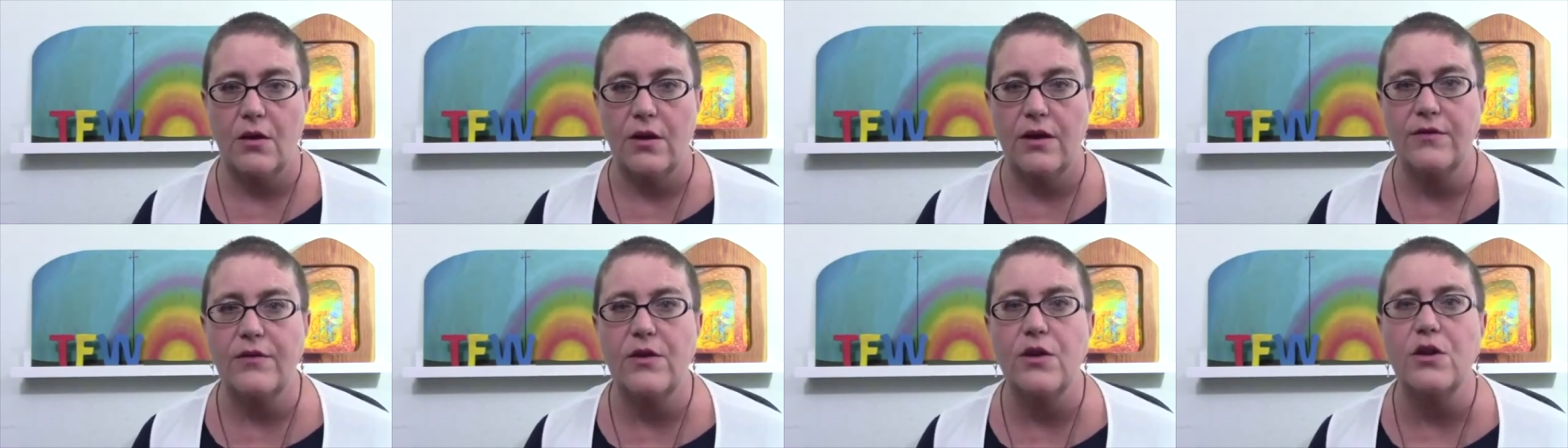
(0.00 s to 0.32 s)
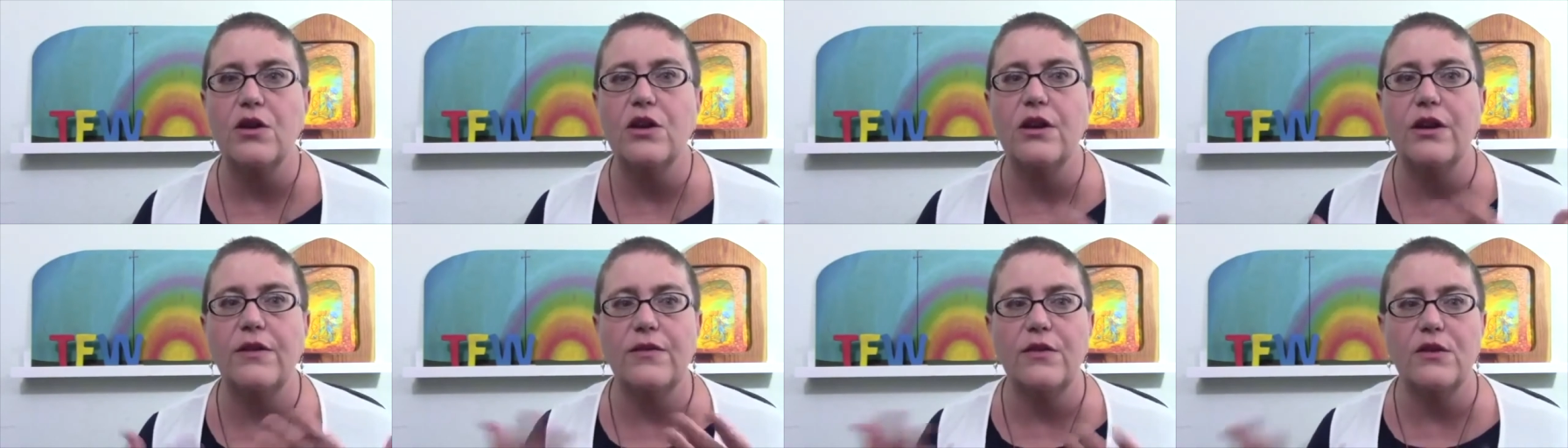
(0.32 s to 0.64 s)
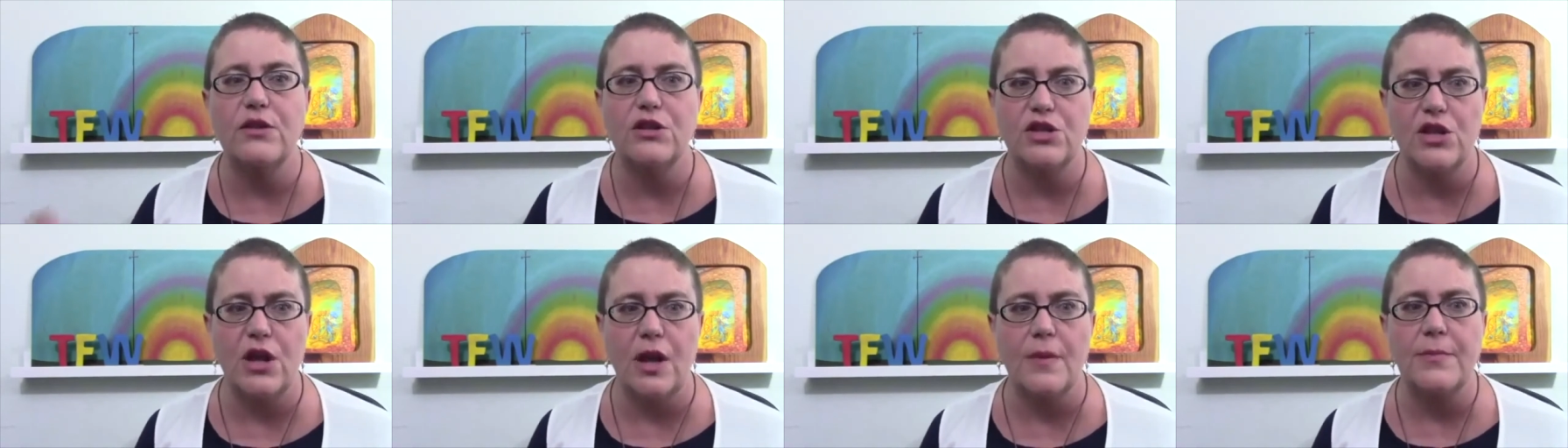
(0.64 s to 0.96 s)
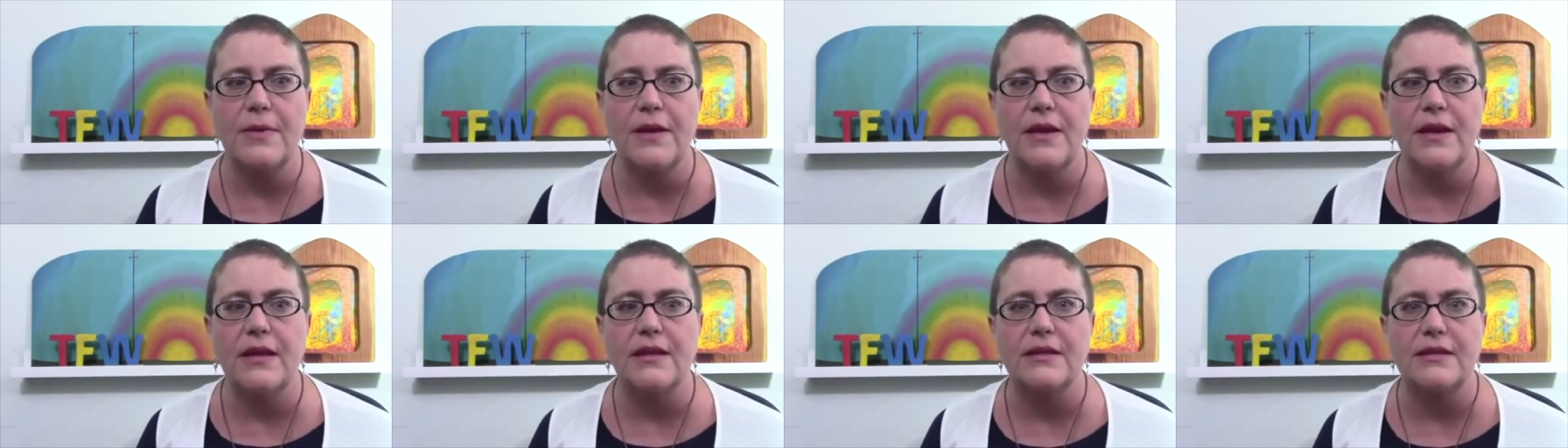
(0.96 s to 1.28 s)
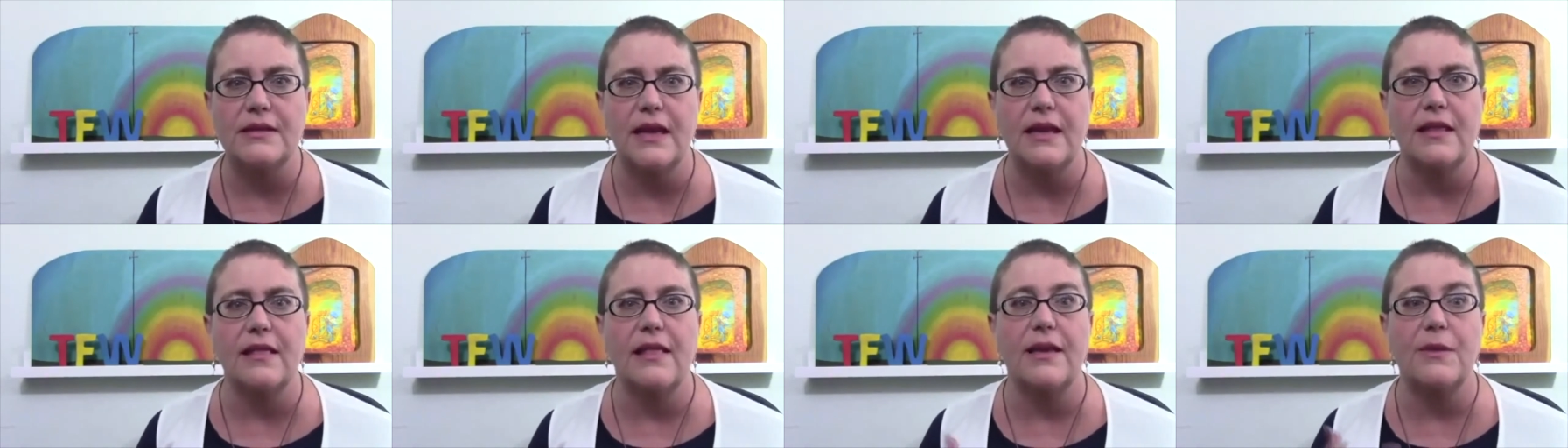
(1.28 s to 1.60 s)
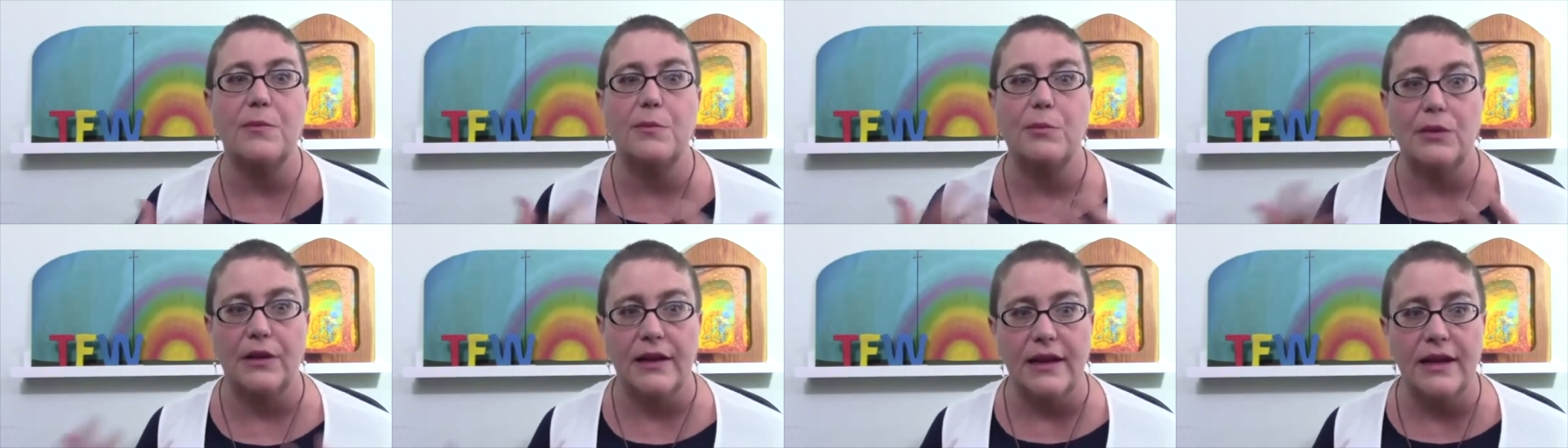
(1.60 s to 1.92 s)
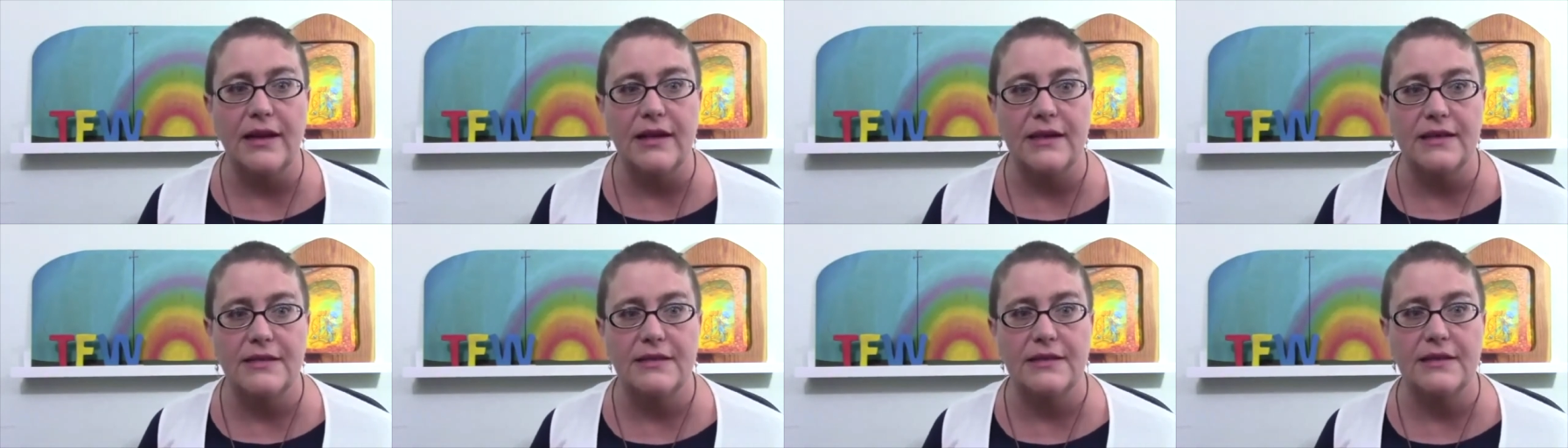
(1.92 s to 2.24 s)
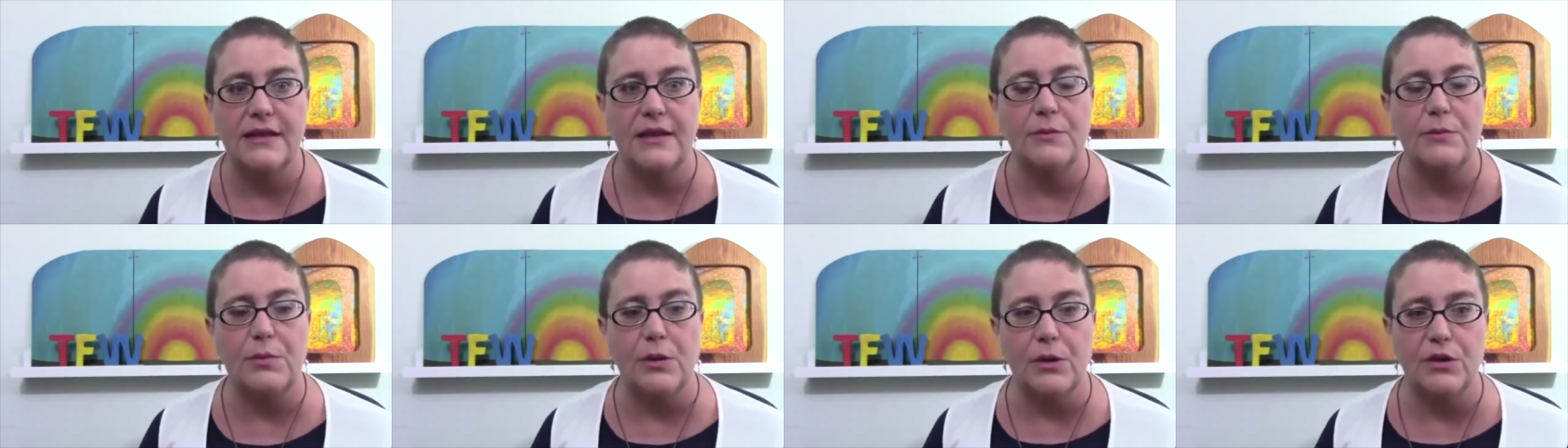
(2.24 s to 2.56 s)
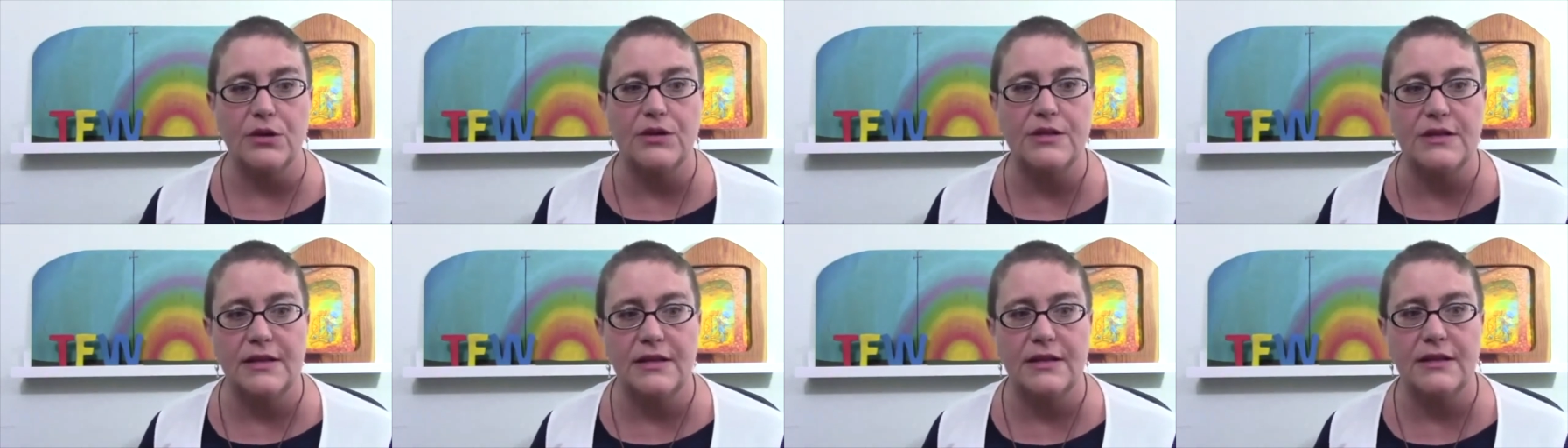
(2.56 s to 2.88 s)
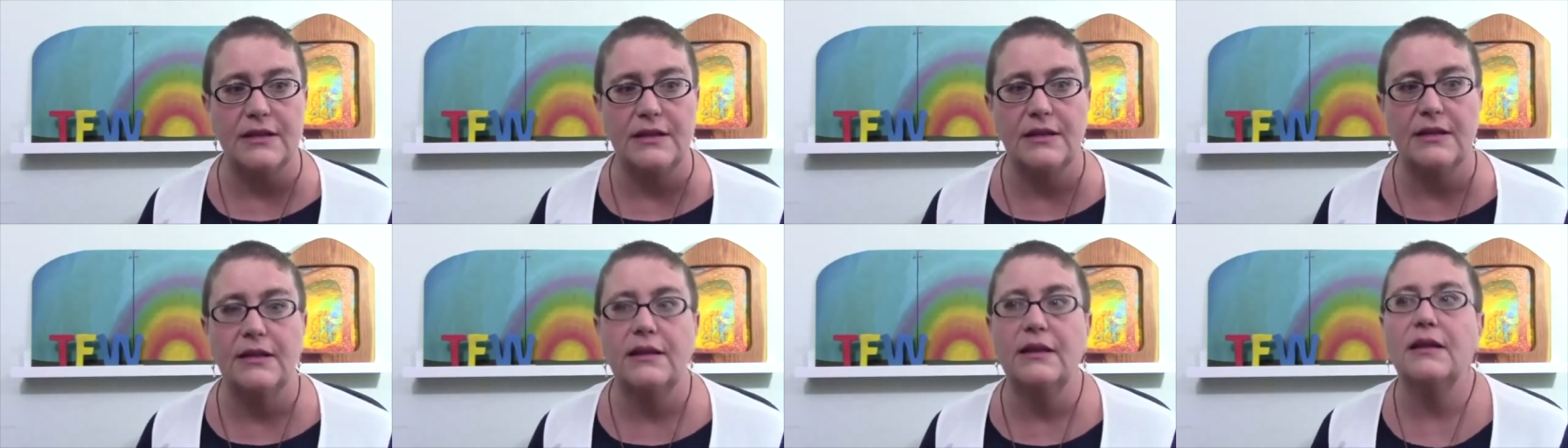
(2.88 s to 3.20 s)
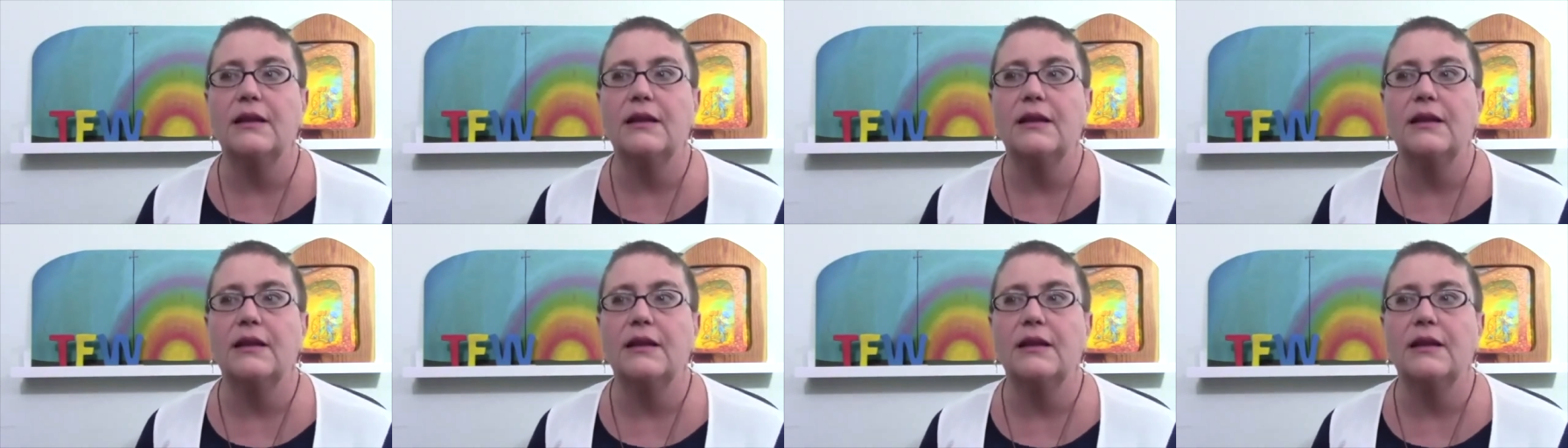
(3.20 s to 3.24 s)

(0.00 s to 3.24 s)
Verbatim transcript: if you're if you're shopping at say like Blick's in person,